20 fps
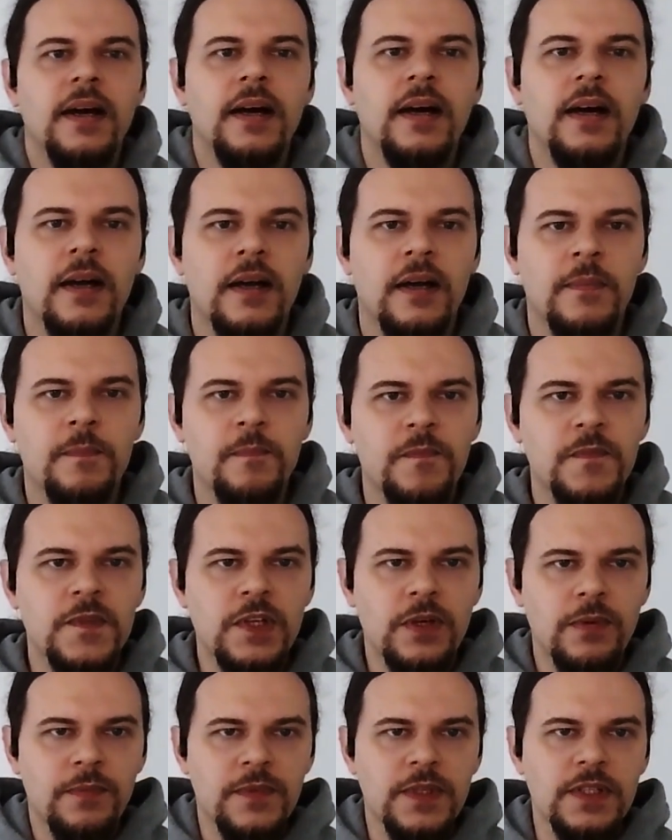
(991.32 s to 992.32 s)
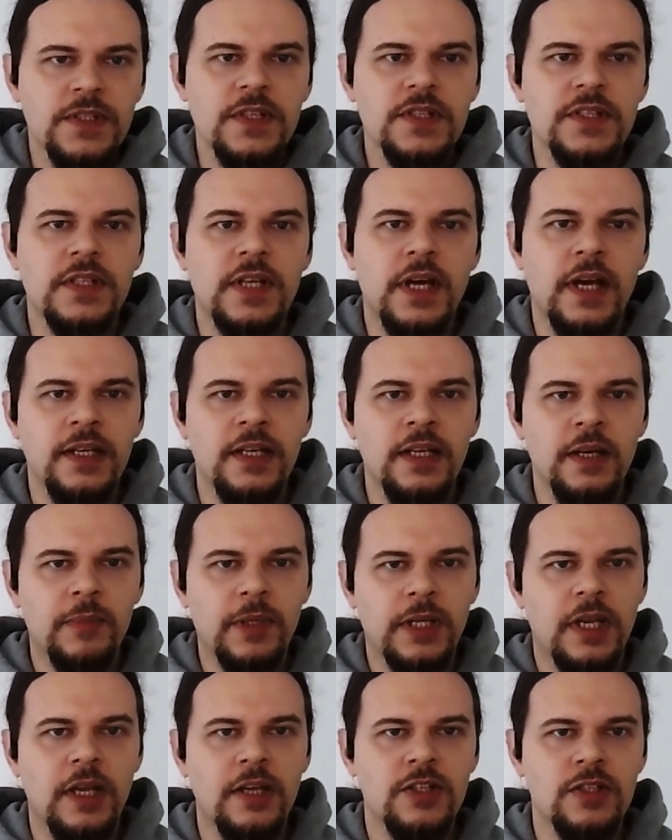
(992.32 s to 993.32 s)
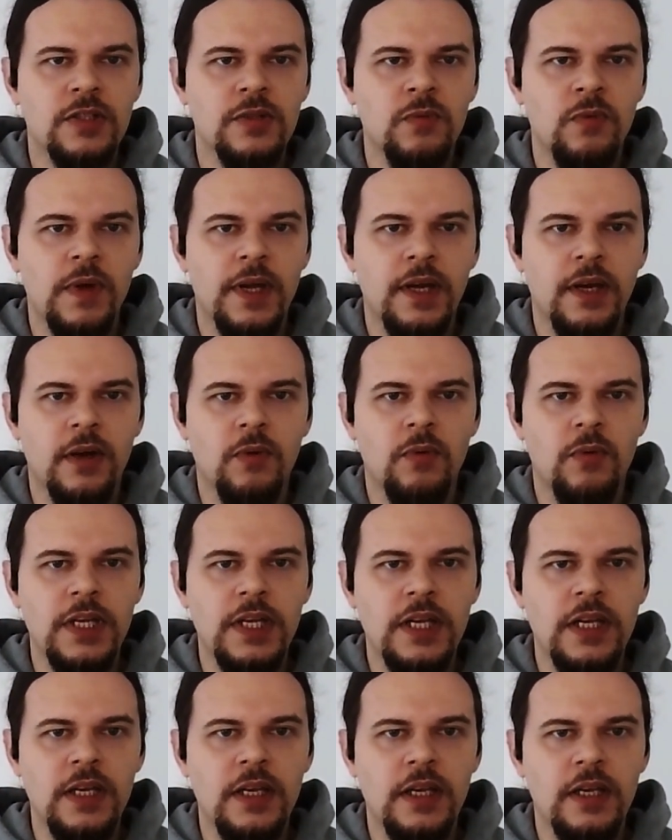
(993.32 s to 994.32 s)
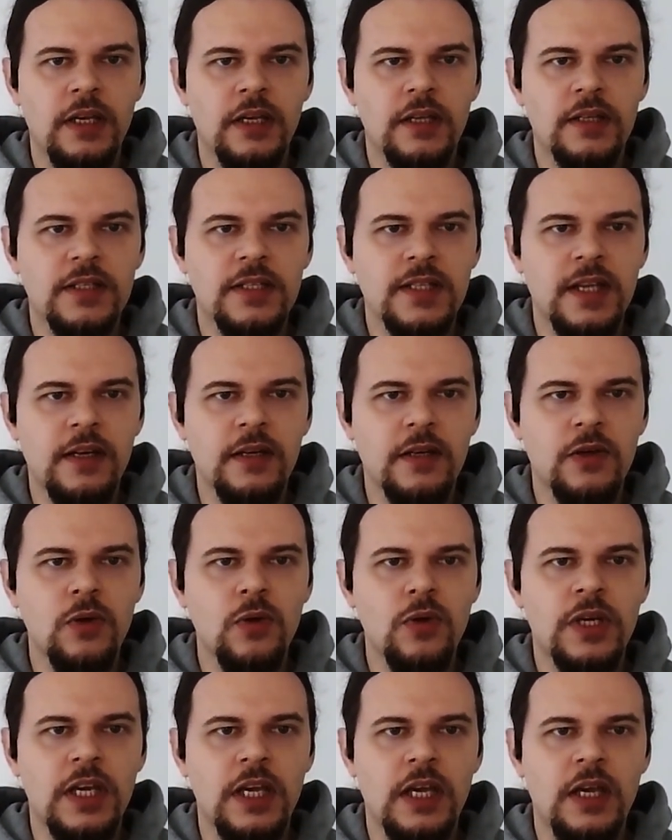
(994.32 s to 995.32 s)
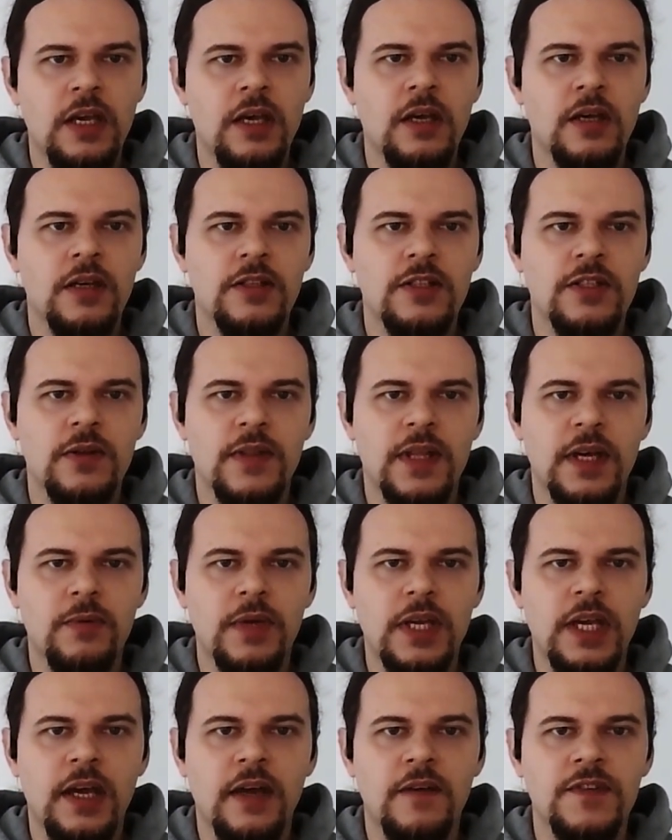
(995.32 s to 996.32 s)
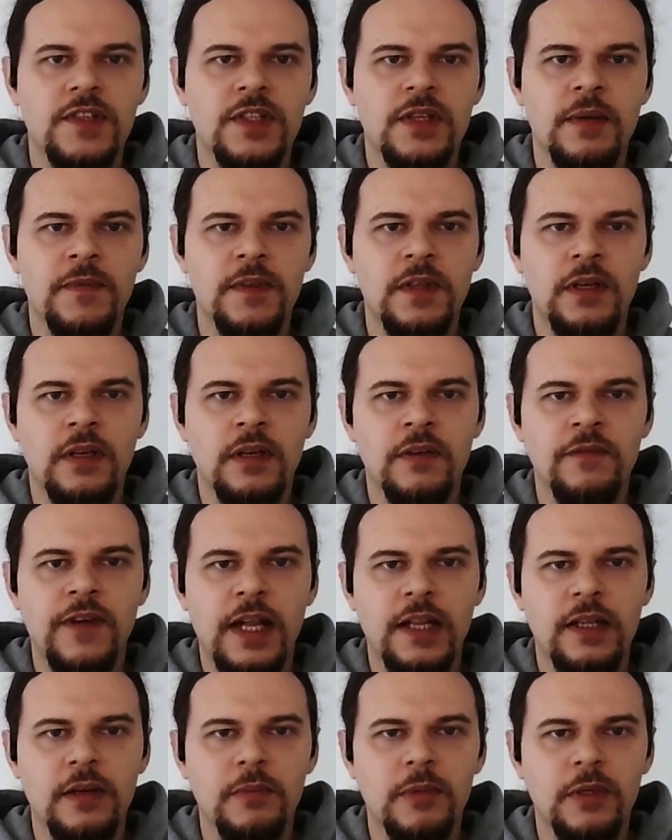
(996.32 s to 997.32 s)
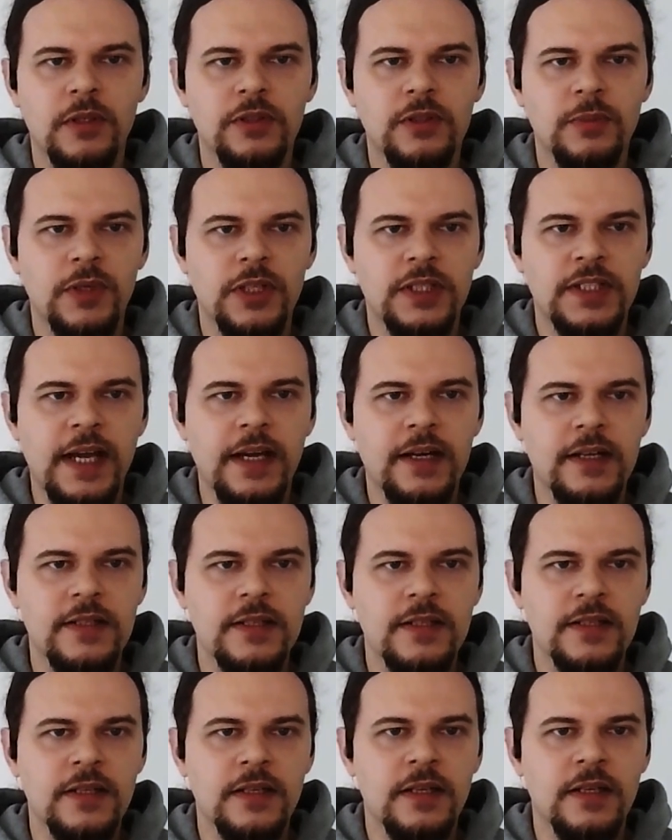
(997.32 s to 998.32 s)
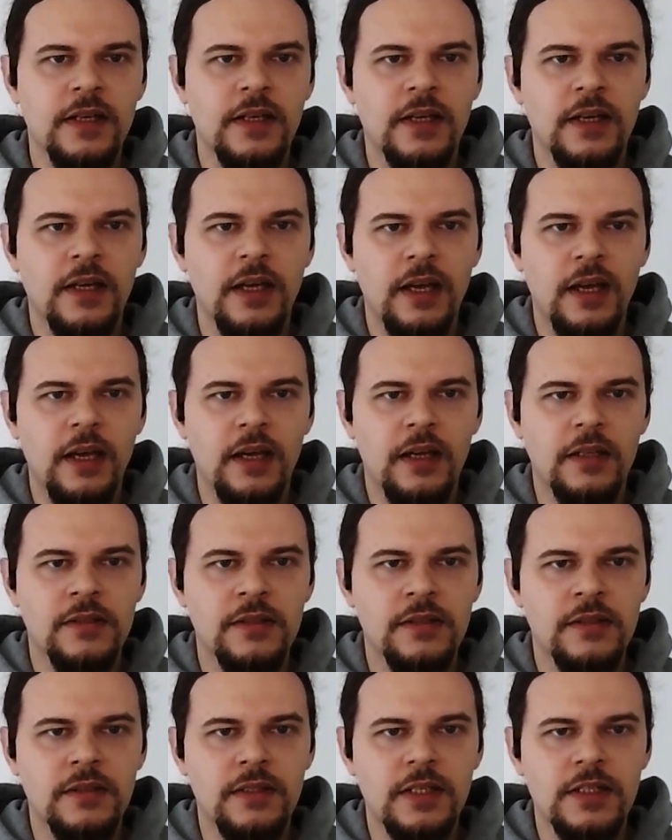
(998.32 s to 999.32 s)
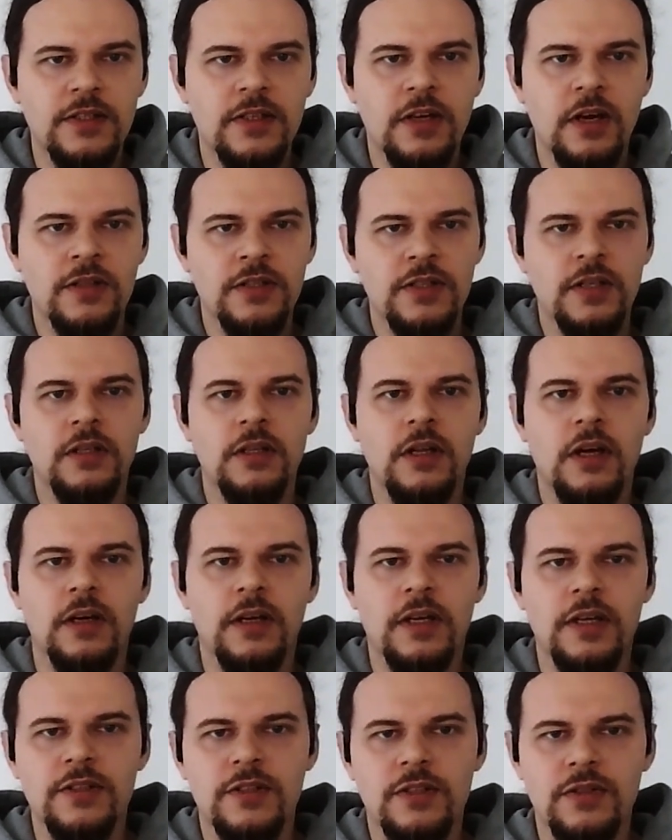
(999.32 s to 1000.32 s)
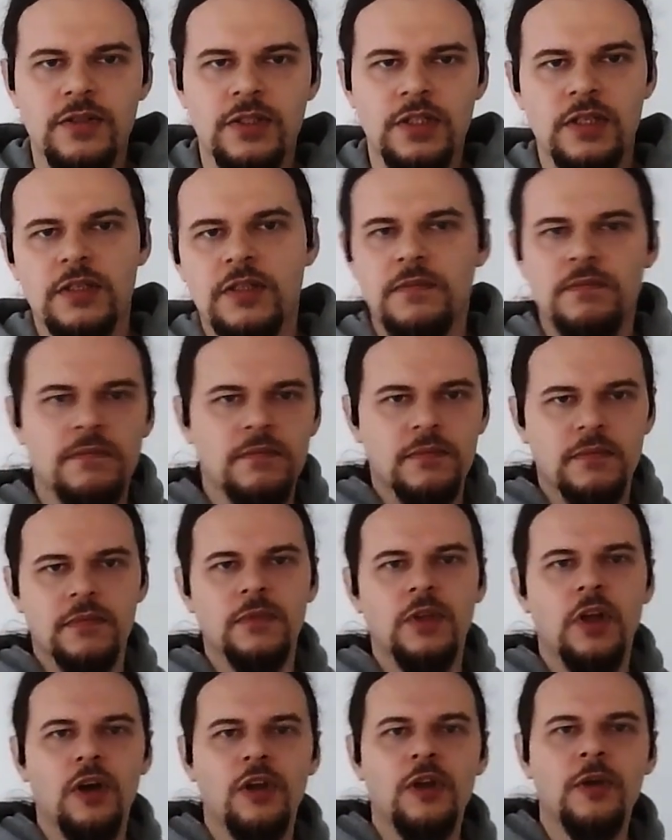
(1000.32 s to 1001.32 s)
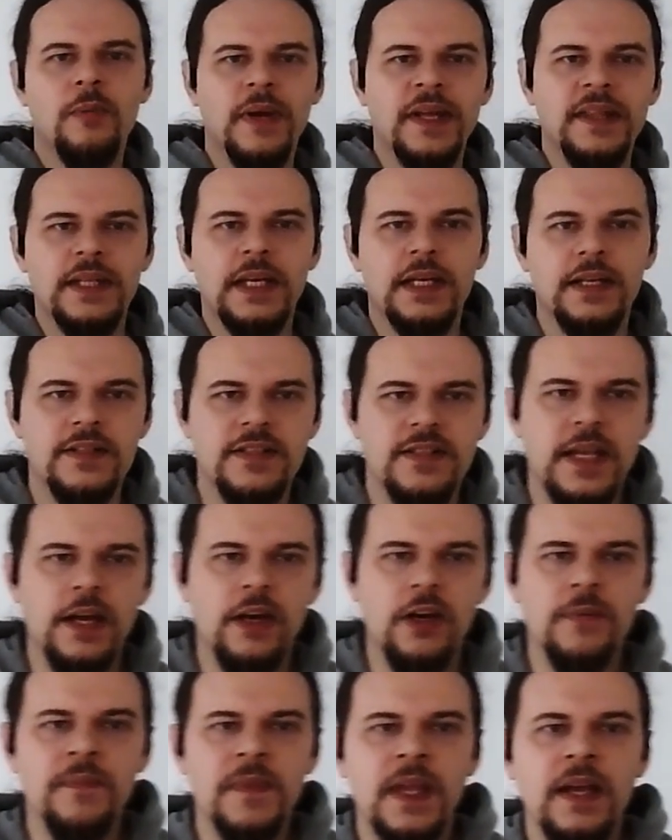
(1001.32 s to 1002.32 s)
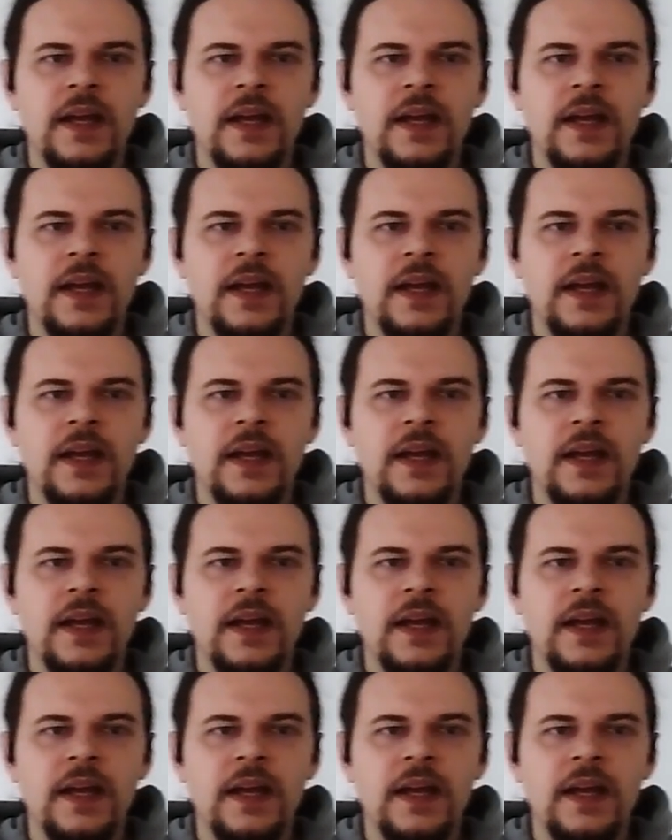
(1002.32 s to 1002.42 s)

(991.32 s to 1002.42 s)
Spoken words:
So this is a tiny application where we set a cookie so that we have something valuable to protect. And this console log is to just document that it's there.